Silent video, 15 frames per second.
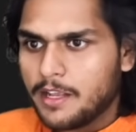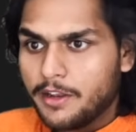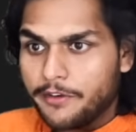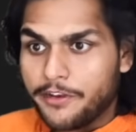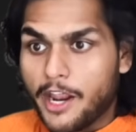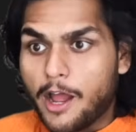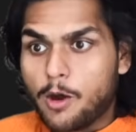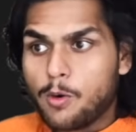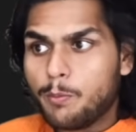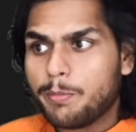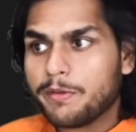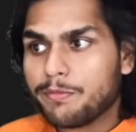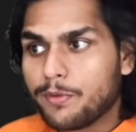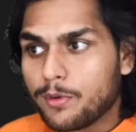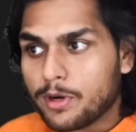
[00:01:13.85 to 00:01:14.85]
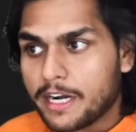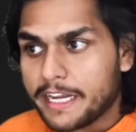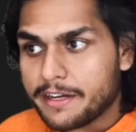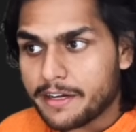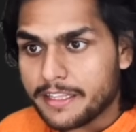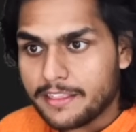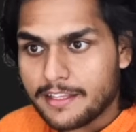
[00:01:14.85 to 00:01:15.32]
Now, before I
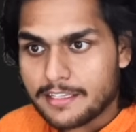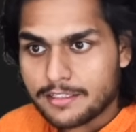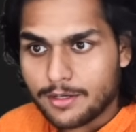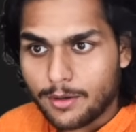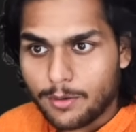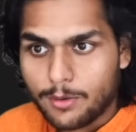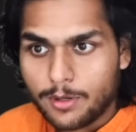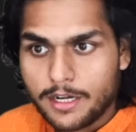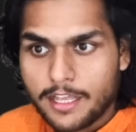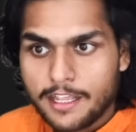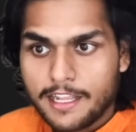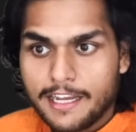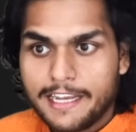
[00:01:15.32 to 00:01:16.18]
run this code,